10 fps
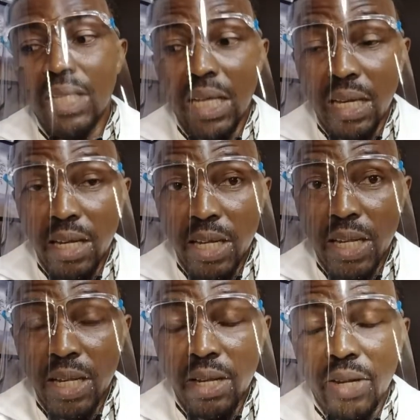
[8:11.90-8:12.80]

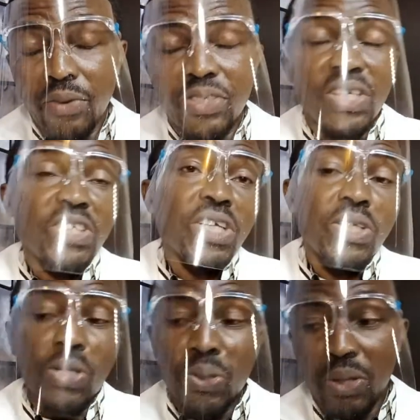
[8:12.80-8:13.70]
The researchers
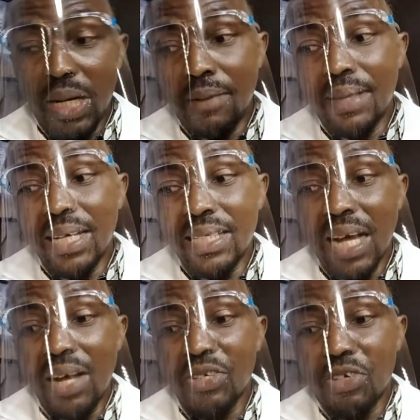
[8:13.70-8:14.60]
also claim that
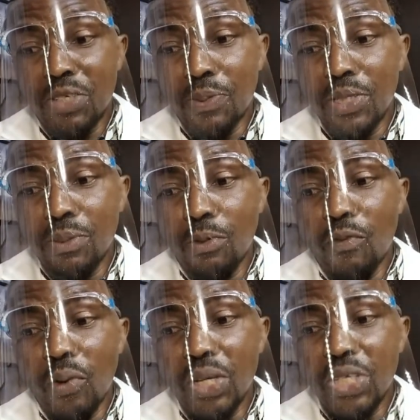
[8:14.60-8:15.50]
tau is
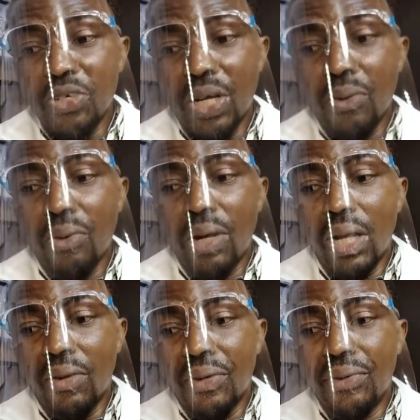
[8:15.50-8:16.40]
responsible for
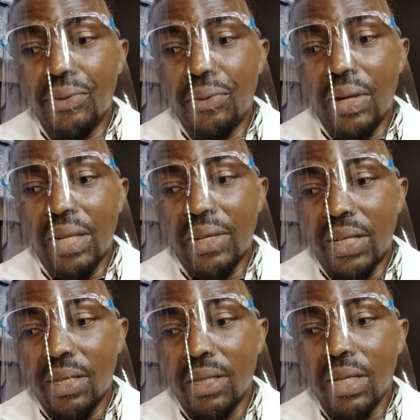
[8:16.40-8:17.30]

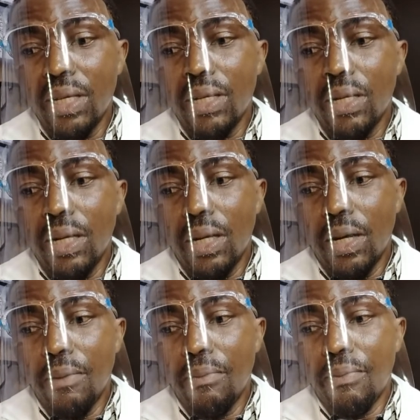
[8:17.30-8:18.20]
neuronal
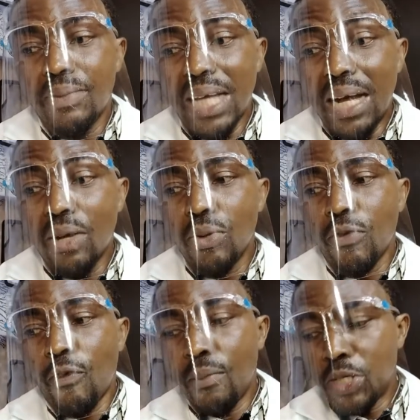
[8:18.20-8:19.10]

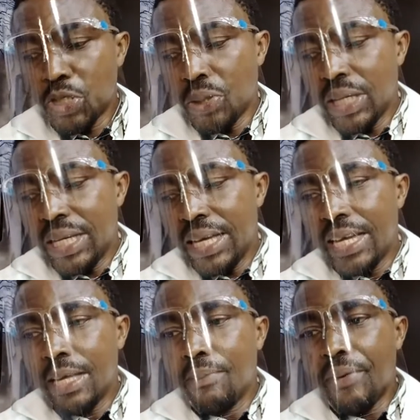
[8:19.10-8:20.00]
tangles formation in
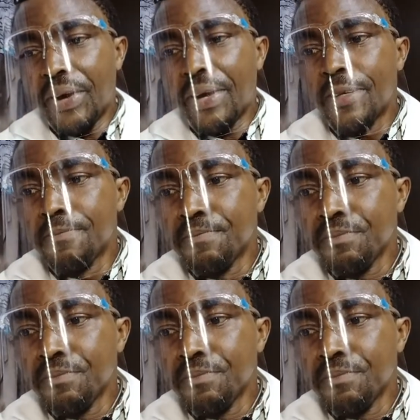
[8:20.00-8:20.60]
AD brain.